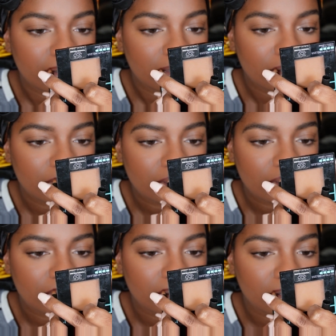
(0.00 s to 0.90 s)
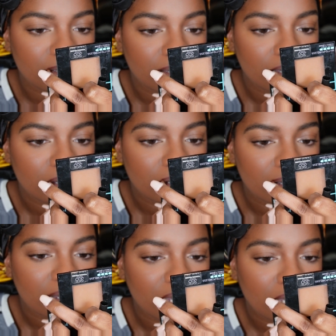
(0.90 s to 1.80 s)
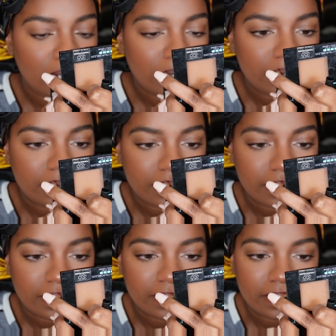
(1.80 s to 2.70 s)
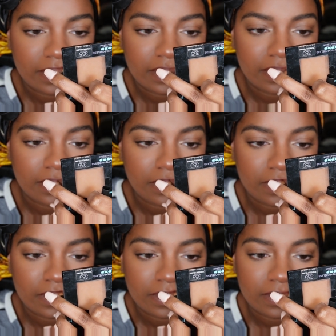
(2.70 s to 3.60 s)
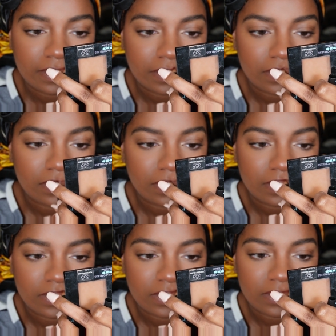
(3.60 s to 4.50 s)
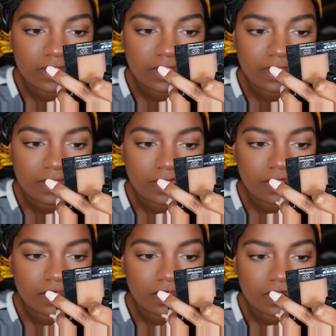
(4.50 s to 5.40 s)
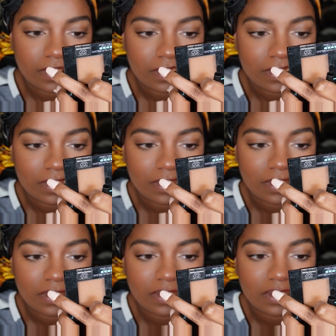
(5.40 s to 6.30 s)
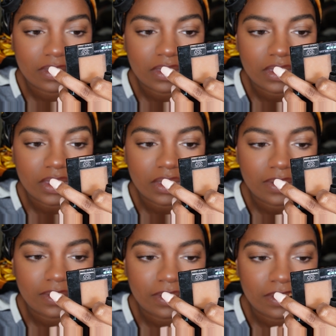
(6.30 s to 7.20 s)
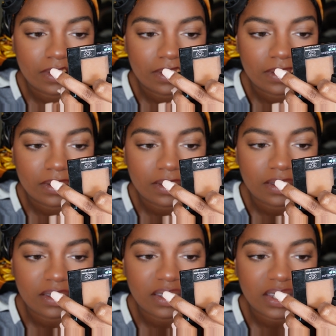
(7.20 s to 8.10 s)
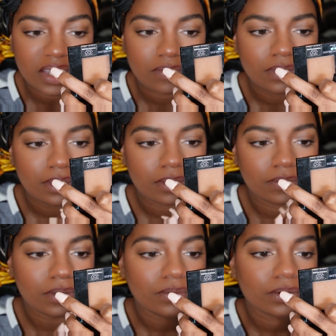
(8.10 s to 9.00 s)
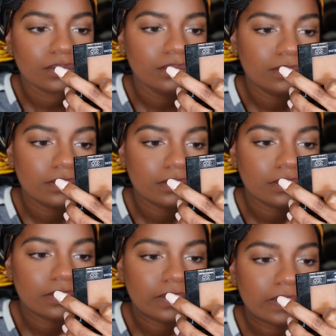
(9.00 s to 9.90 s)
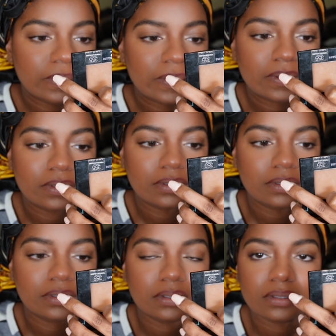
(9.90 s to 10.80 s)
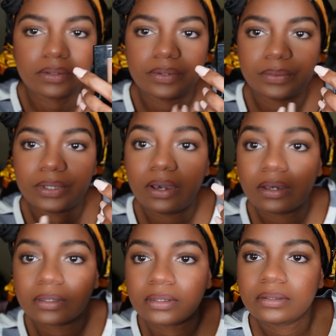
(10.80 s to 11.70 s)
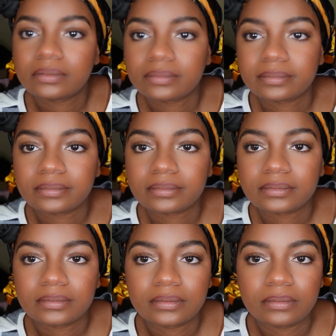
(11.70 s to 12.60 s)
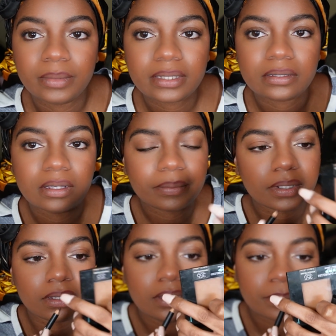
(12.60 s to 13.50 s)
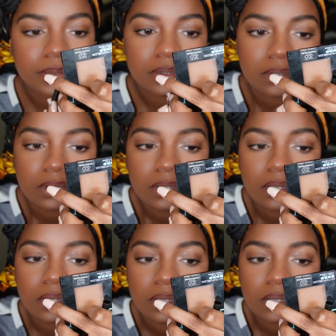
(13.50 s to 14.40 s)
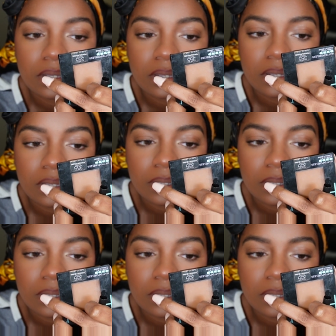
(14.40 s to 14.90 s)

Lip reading: We're gonna make it work. We're gonna make it do what it do, and it's gonna work out just fine. So that's what you see me doing here. I'm just putting it all over where I put the other two,